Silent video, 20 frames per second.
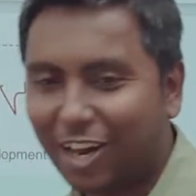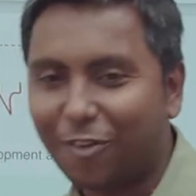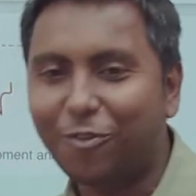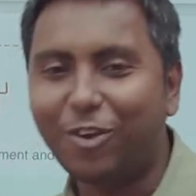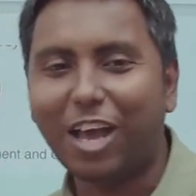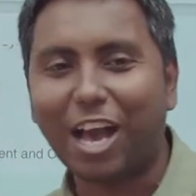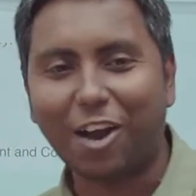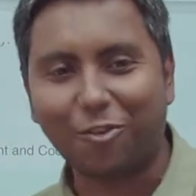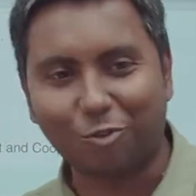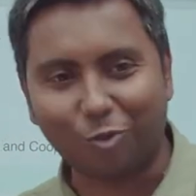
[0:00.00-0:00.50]
we
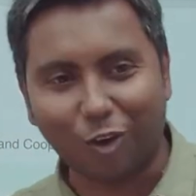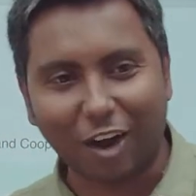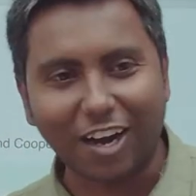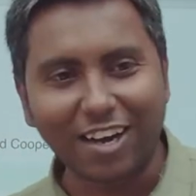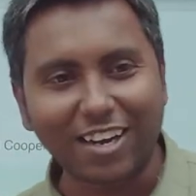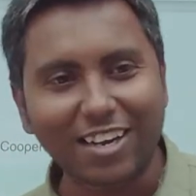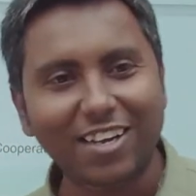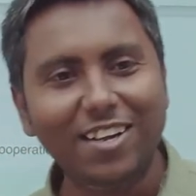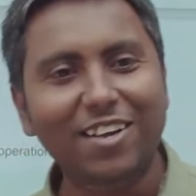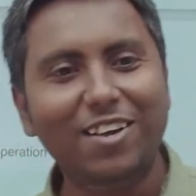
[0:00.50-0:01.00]
have
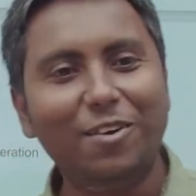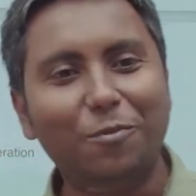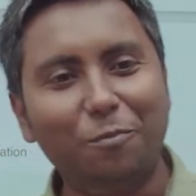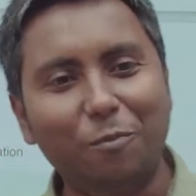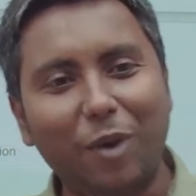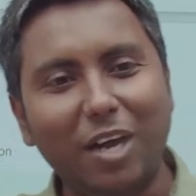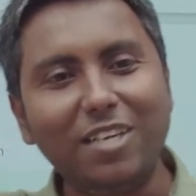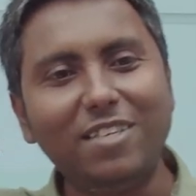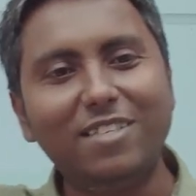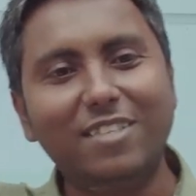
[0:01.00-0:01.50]
world,
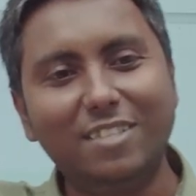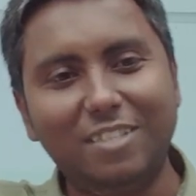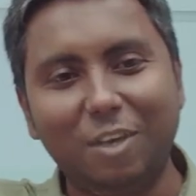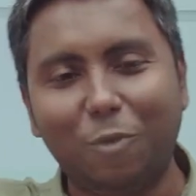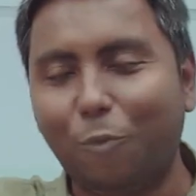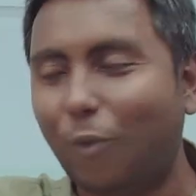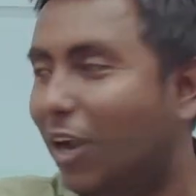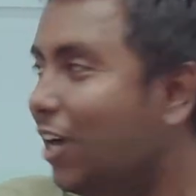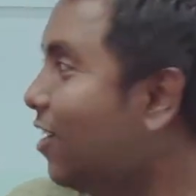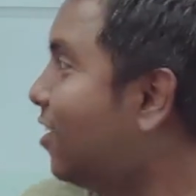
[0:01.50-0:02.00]
but the
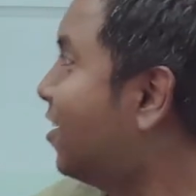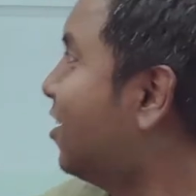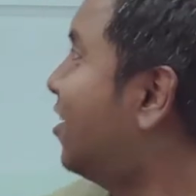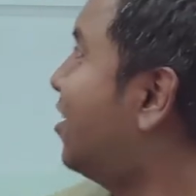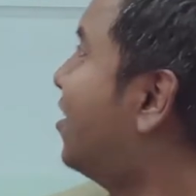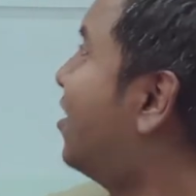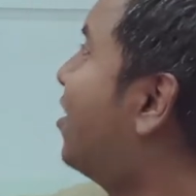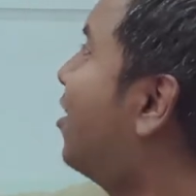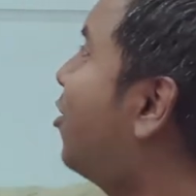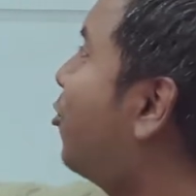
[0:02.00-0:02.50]
world
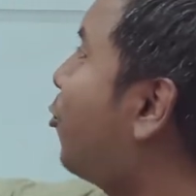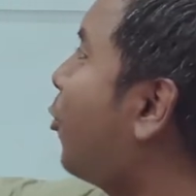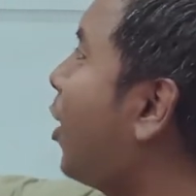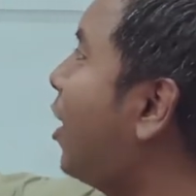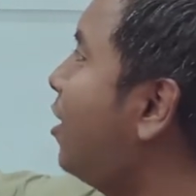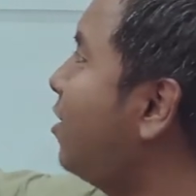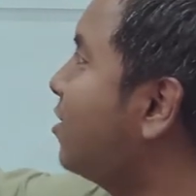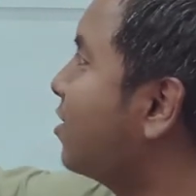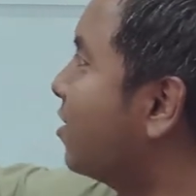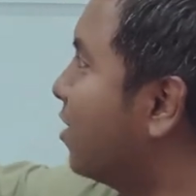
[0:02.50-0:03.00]

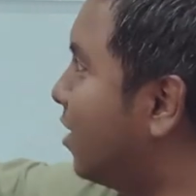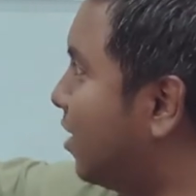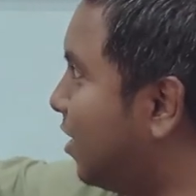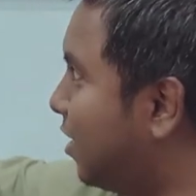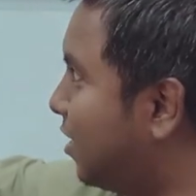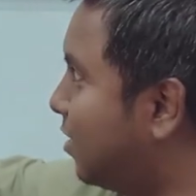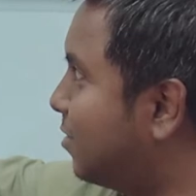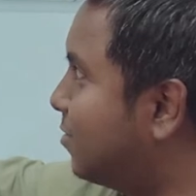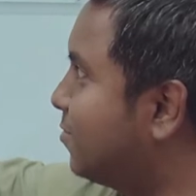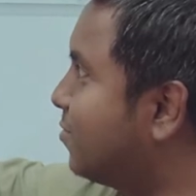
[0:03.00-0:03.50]
world
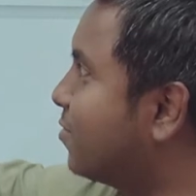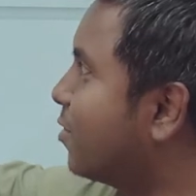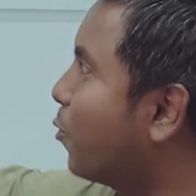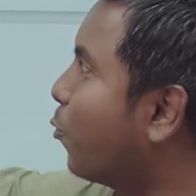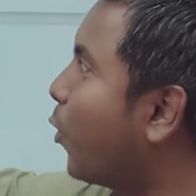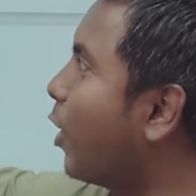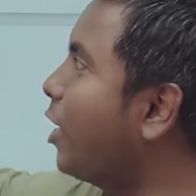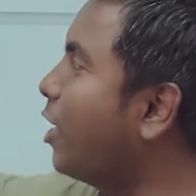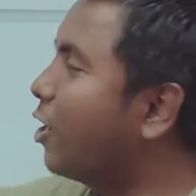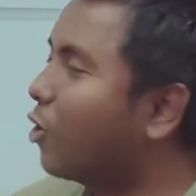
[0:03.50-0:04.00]
uh,
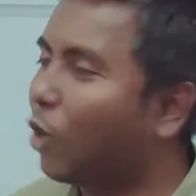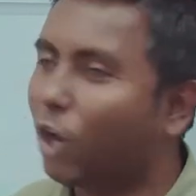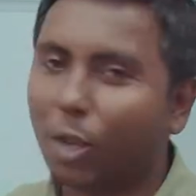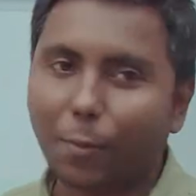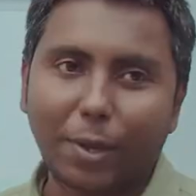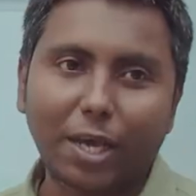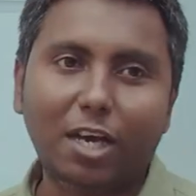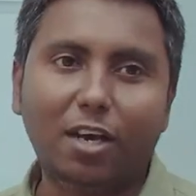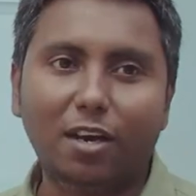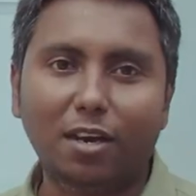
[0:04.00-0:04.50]
world
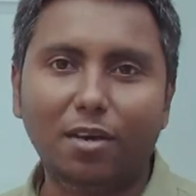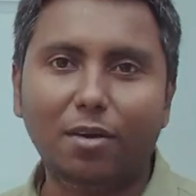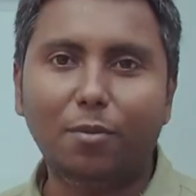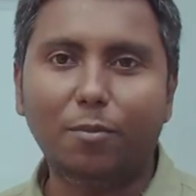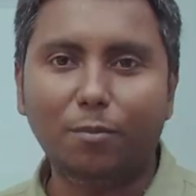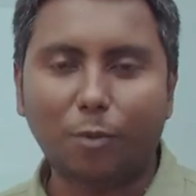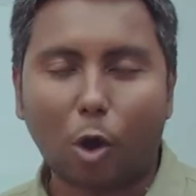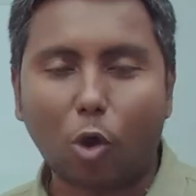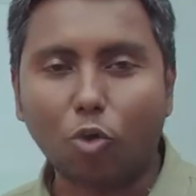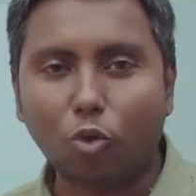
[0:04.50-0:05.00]
economic
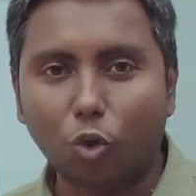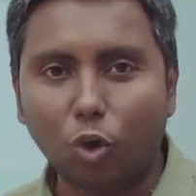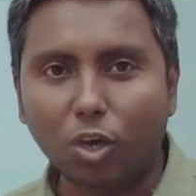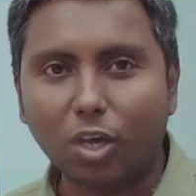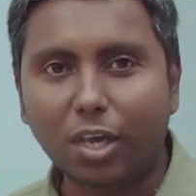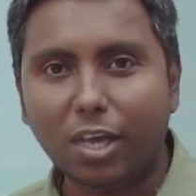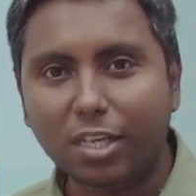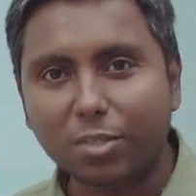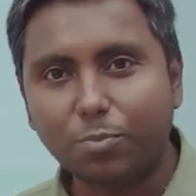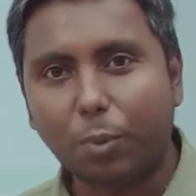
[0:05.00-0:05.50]

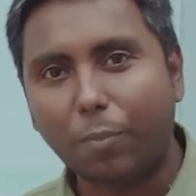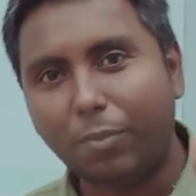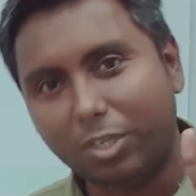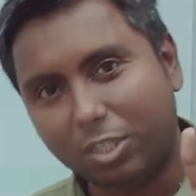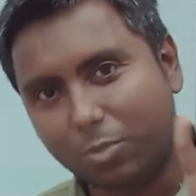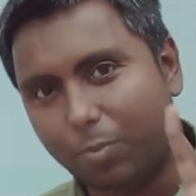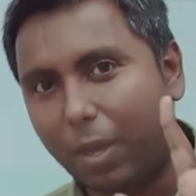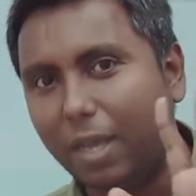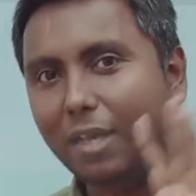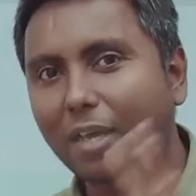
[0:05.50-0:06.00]
outlook is
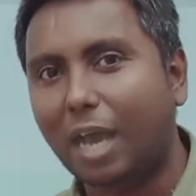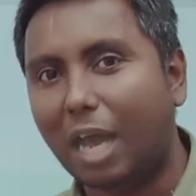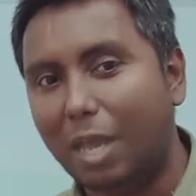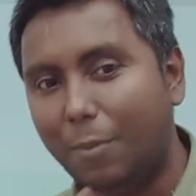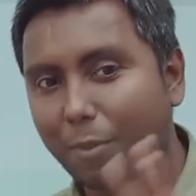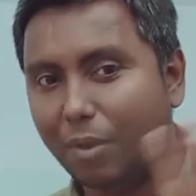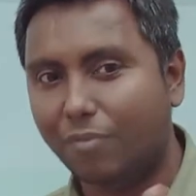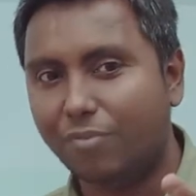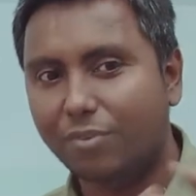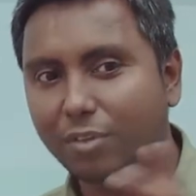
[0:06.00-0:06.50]
published by
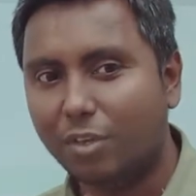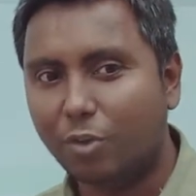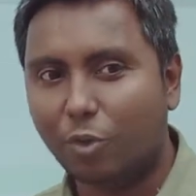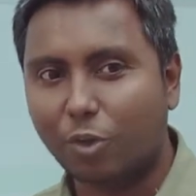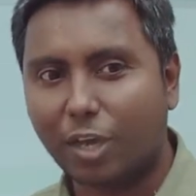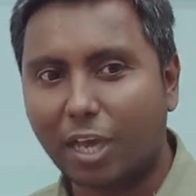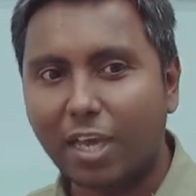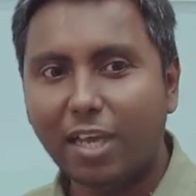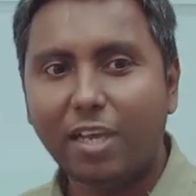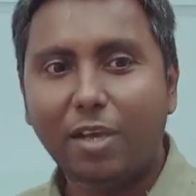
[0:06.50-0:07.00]
IMF.
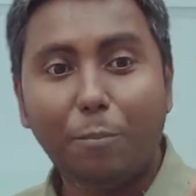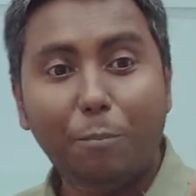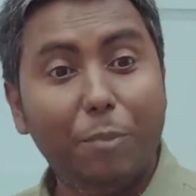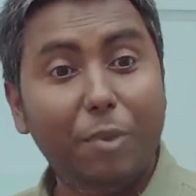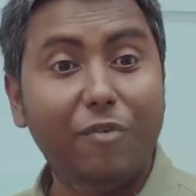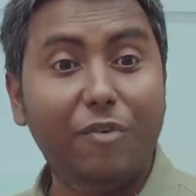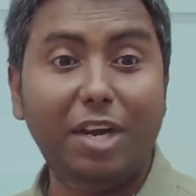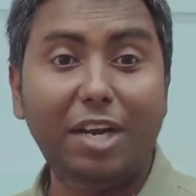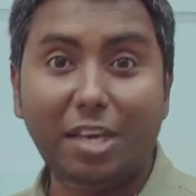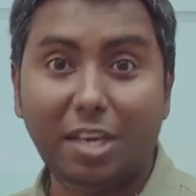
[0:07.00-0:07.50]
Okay. Be
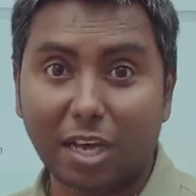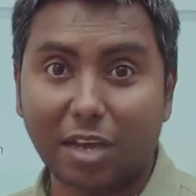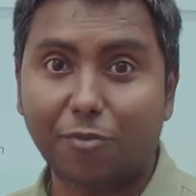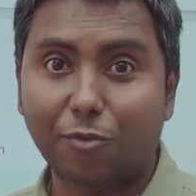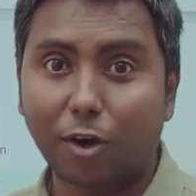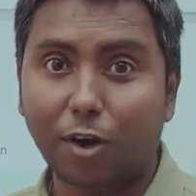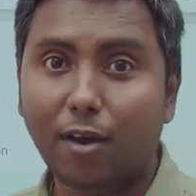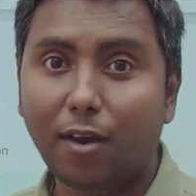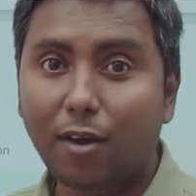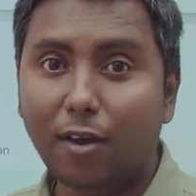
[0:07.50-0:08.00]
very careful